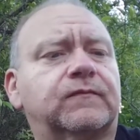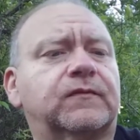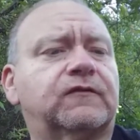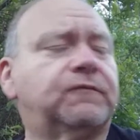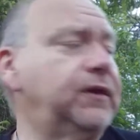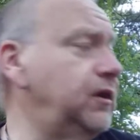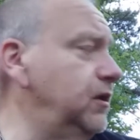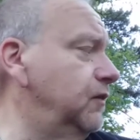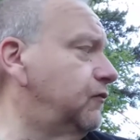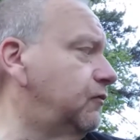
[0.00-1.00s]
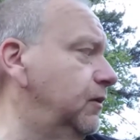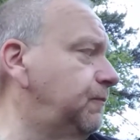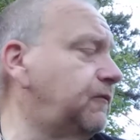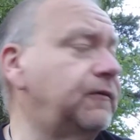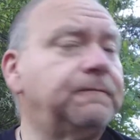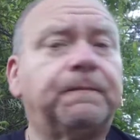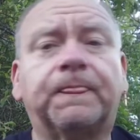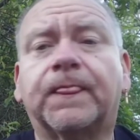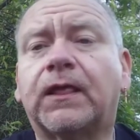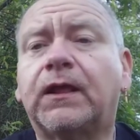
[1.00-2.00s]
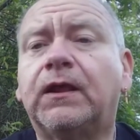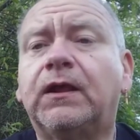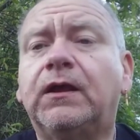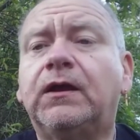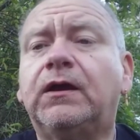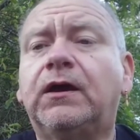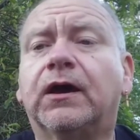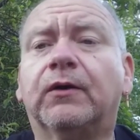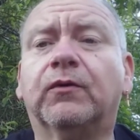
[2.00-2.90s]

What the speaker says: Speaking of trips, I